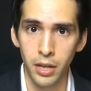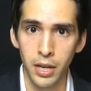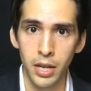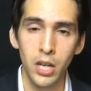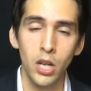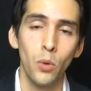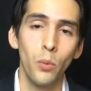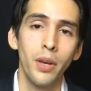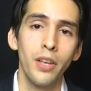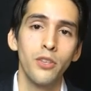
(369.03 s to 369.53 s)

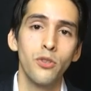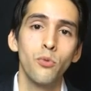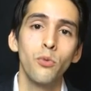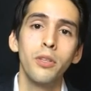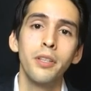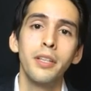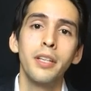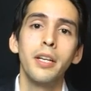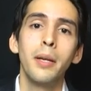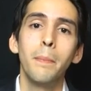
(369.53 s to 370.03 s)
in a way that's
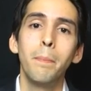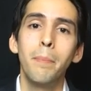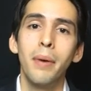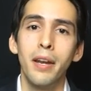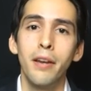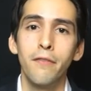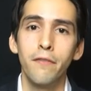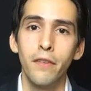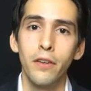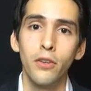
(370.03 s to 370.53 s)
really going to
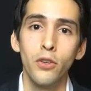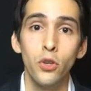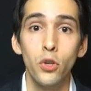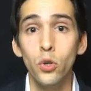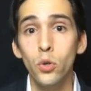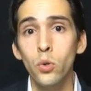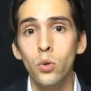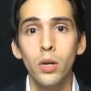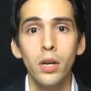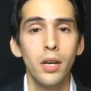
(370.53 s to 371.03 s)
benefit
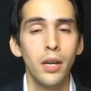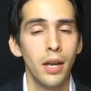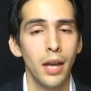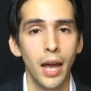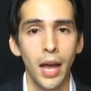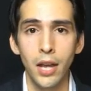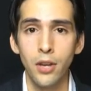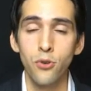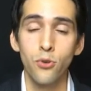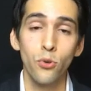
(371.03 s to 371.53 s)
you
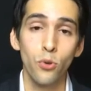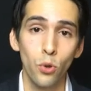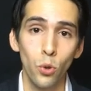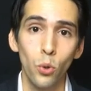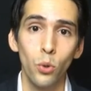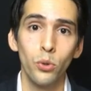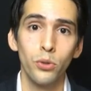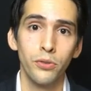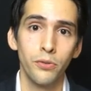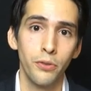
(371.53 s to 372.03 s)
and your
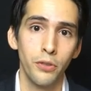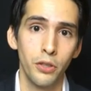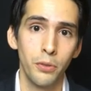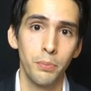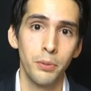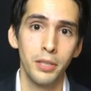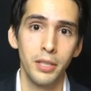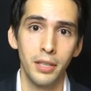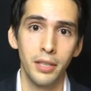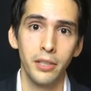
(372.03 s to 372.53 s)
goals for this
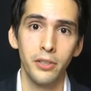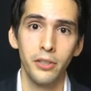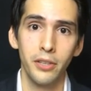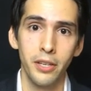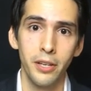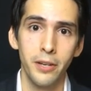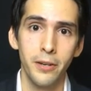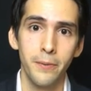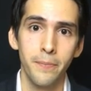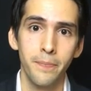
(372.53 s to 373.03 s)
particular
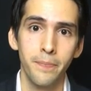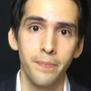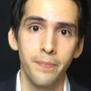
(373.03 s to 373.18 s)
year.